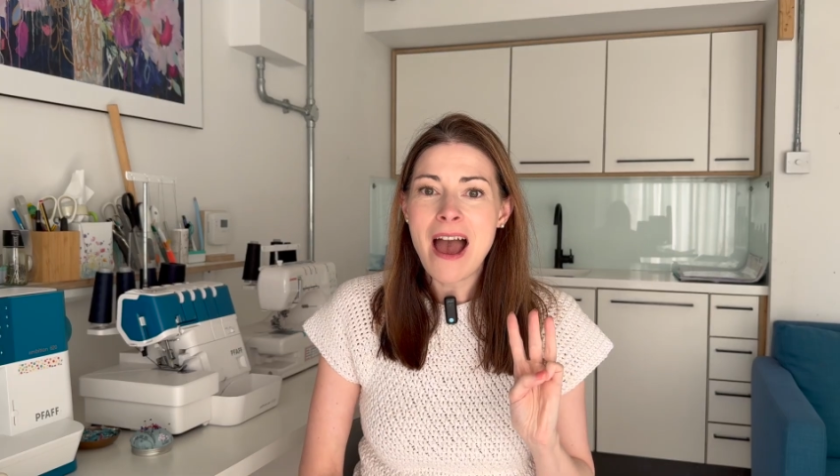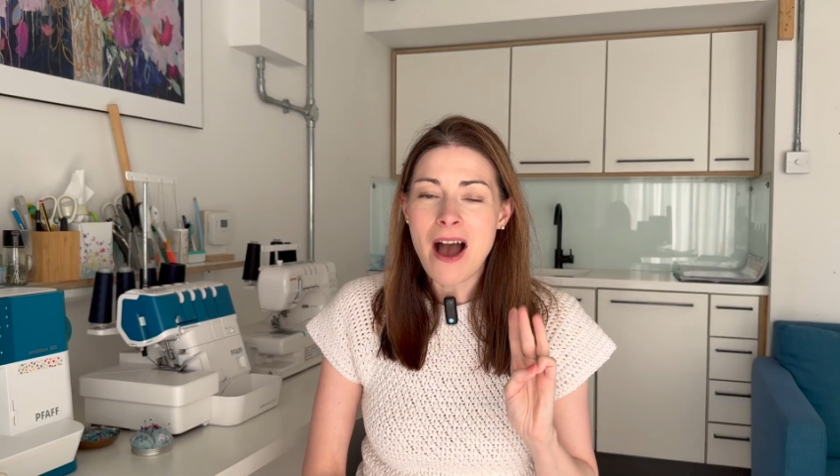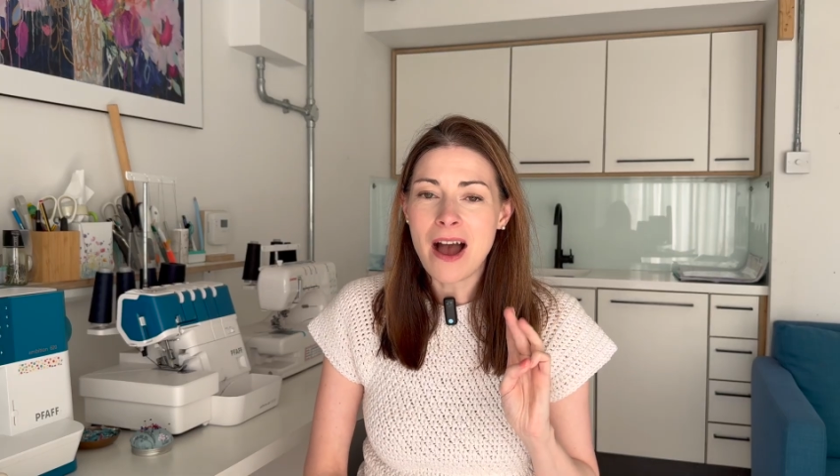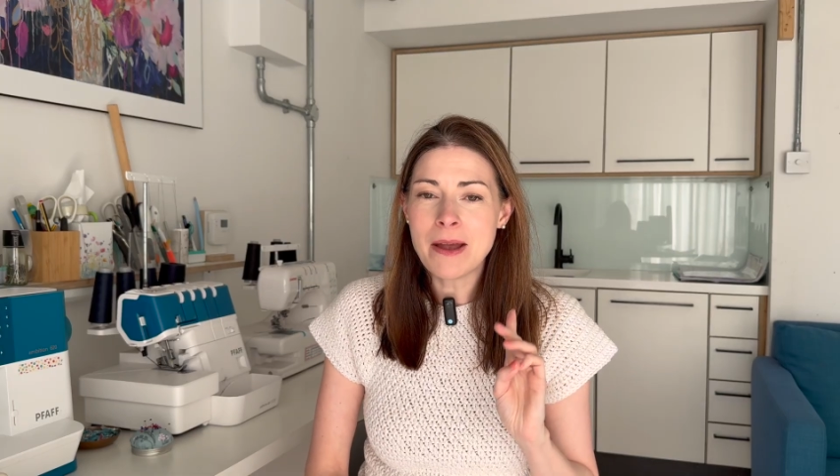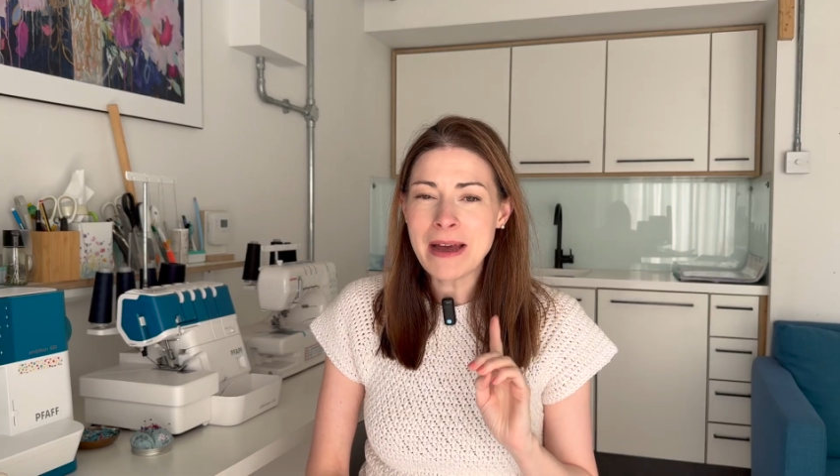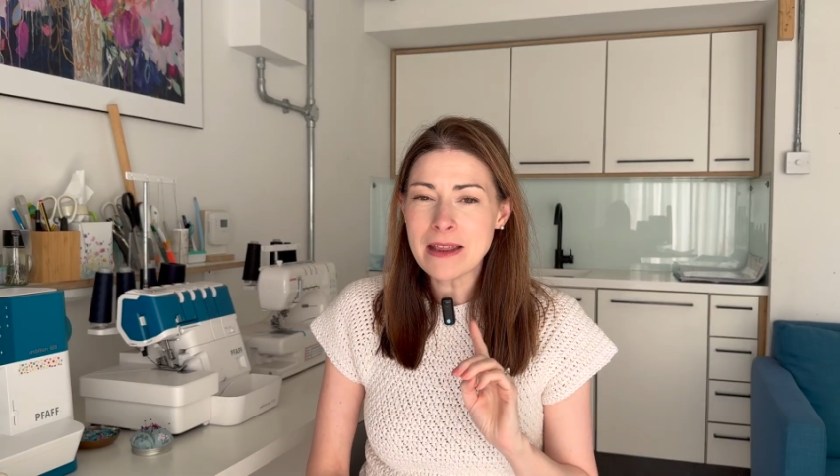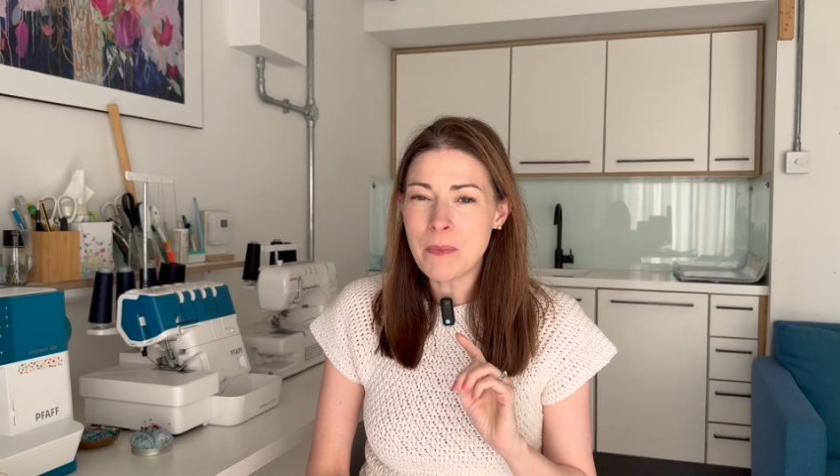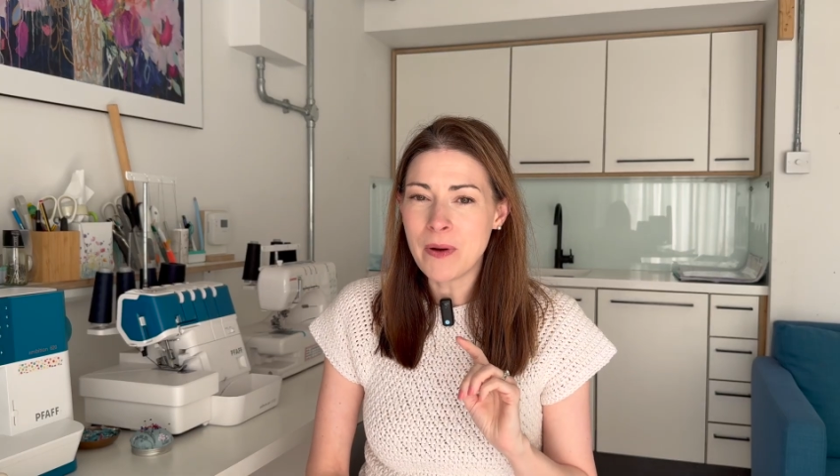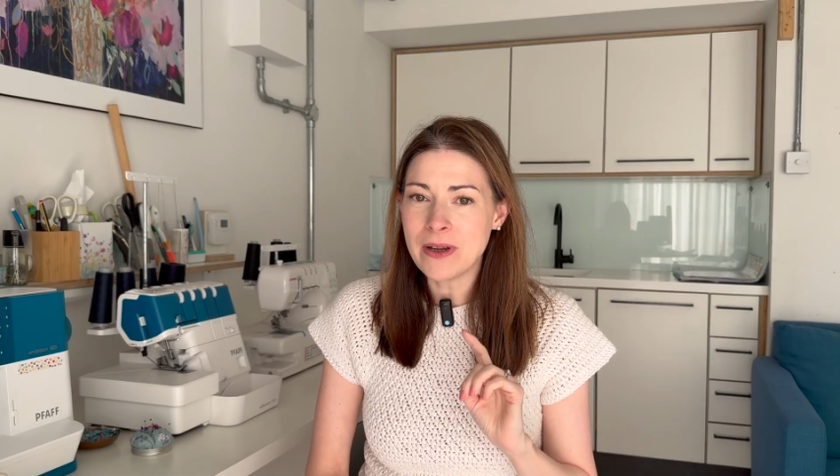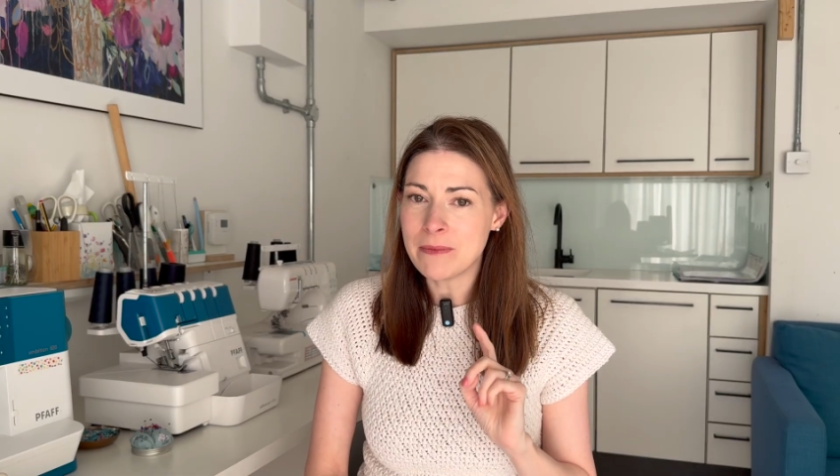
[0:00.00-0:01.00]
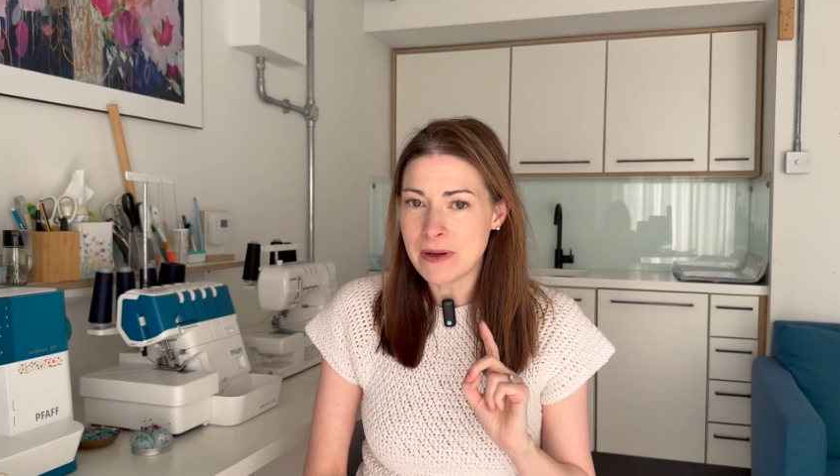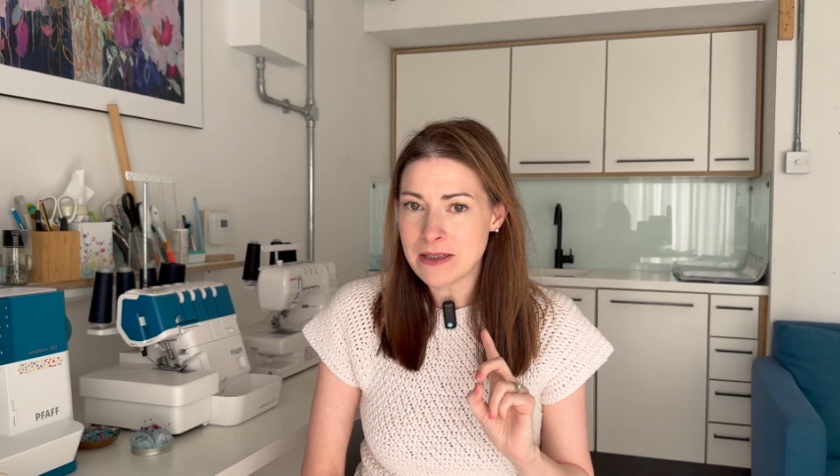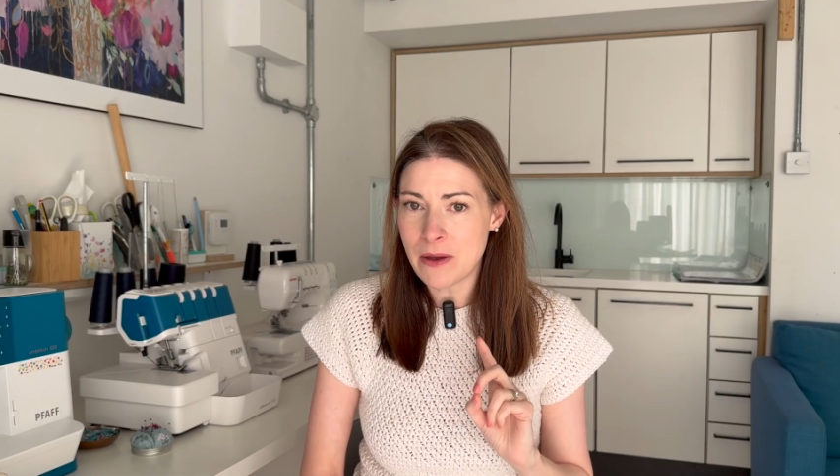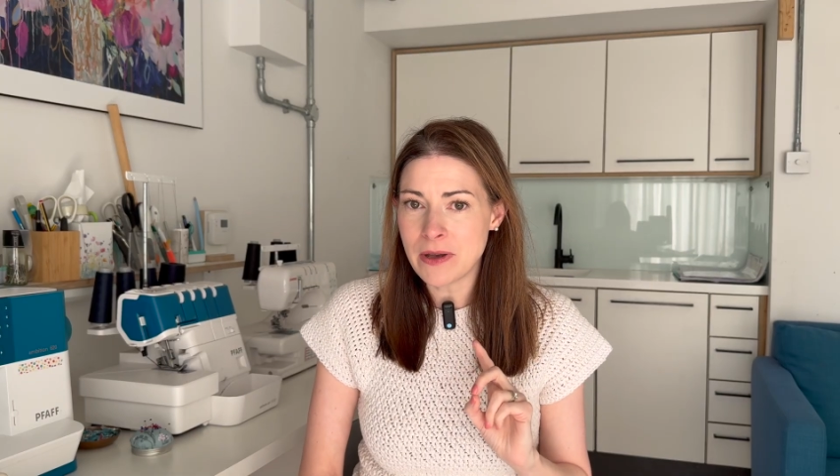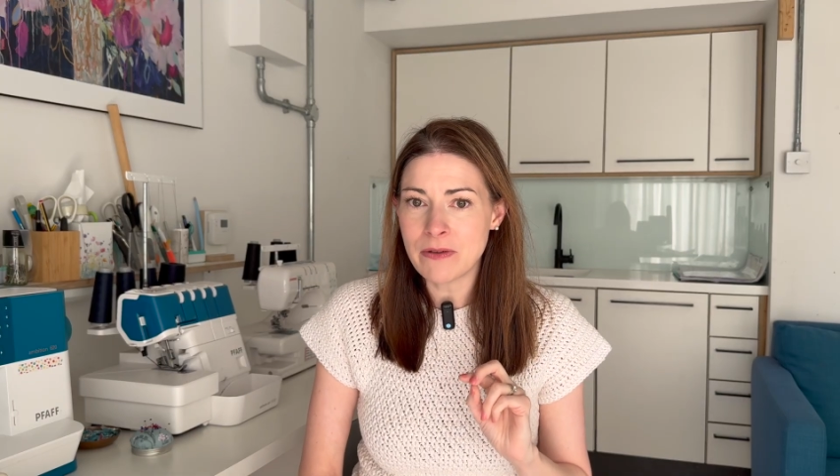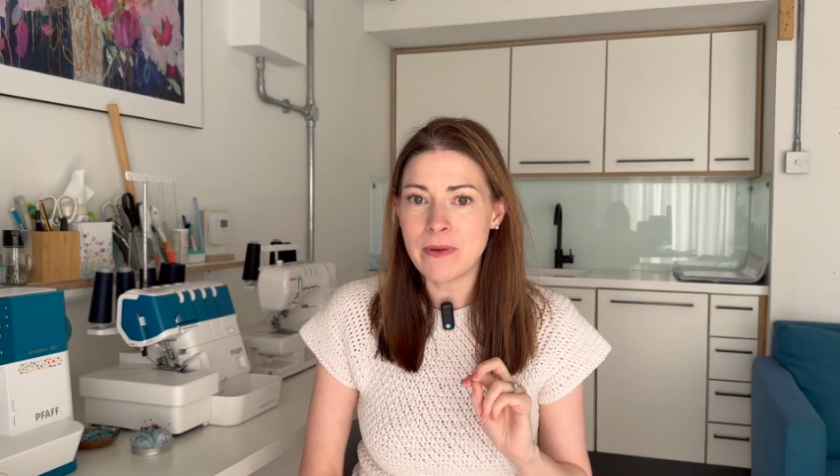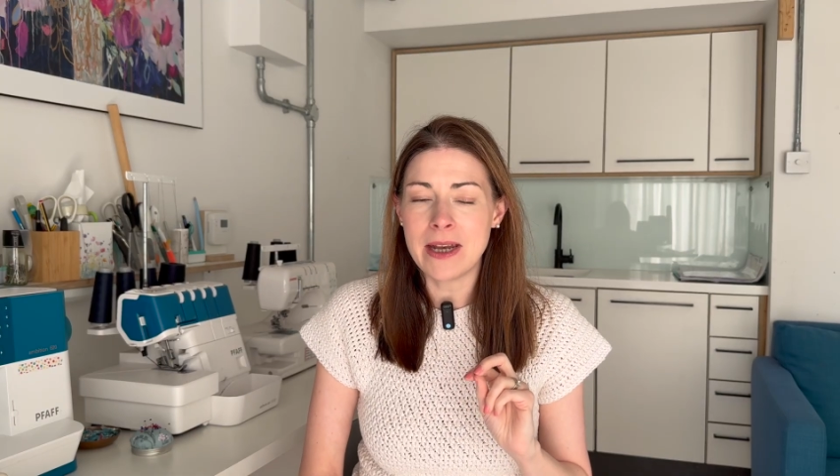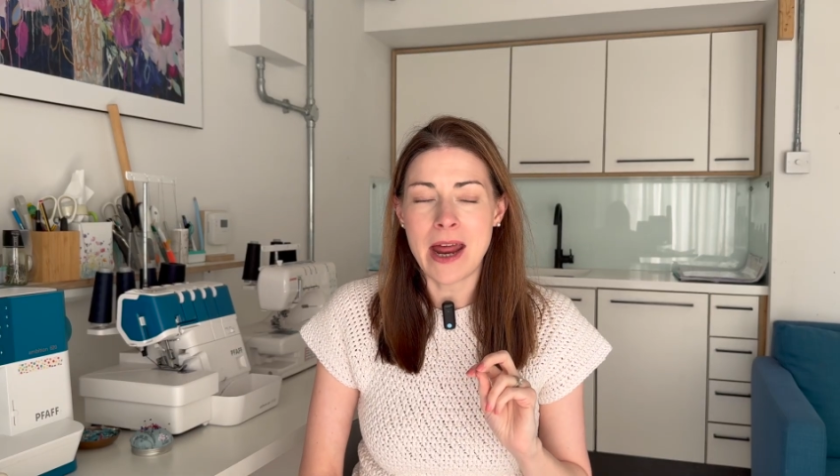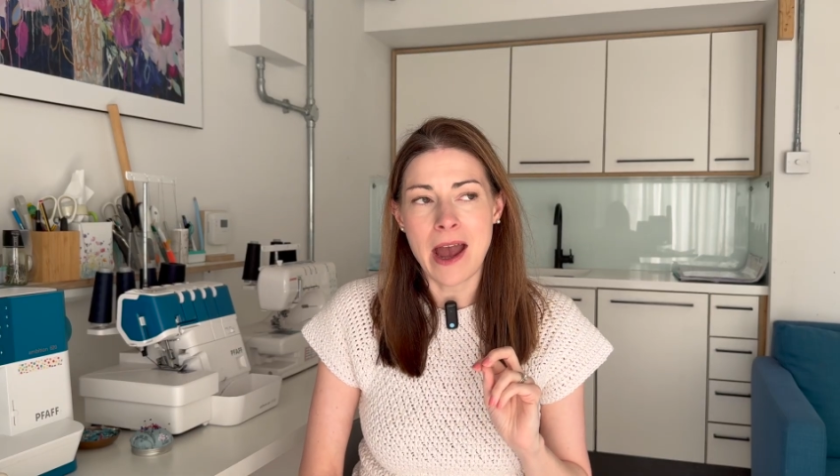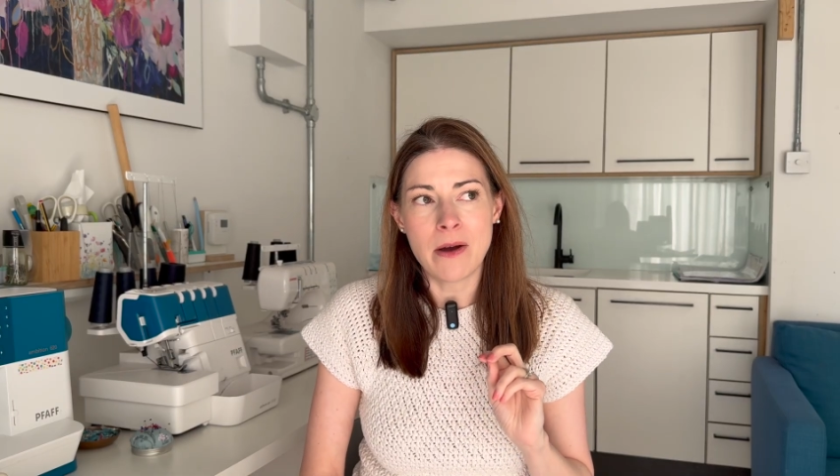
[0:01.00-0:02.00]
I'm at the point in my sewing career
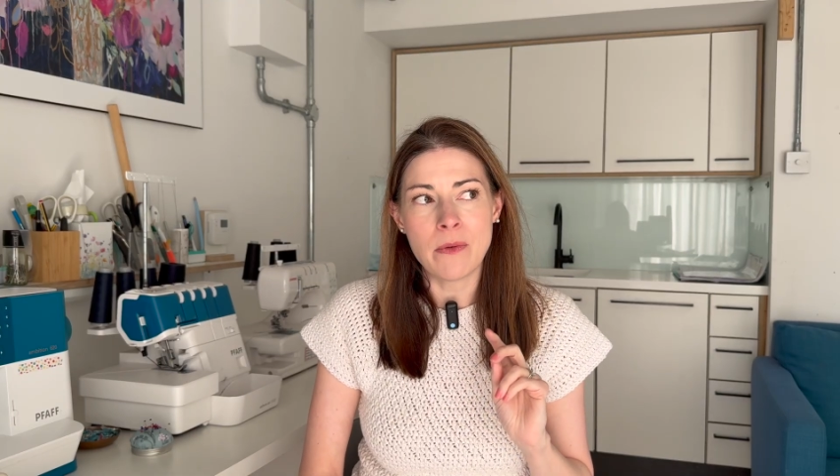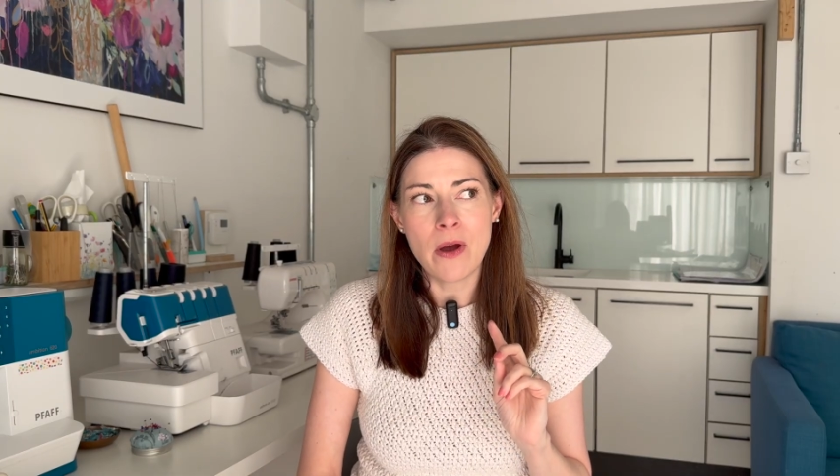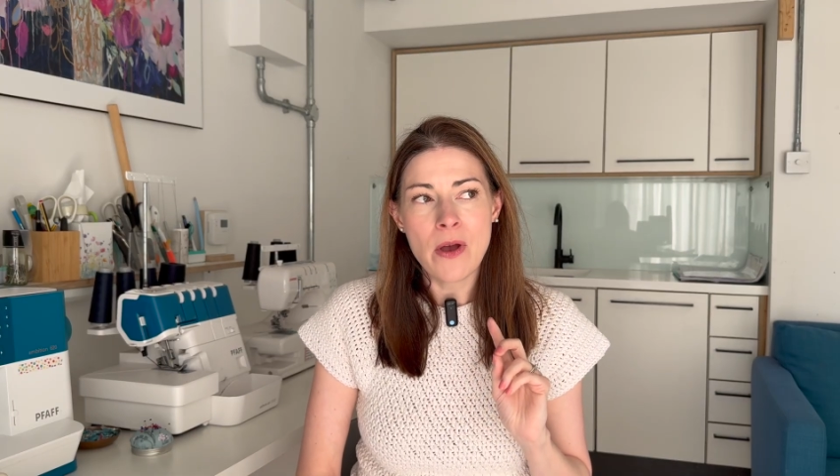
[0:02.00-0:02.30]
now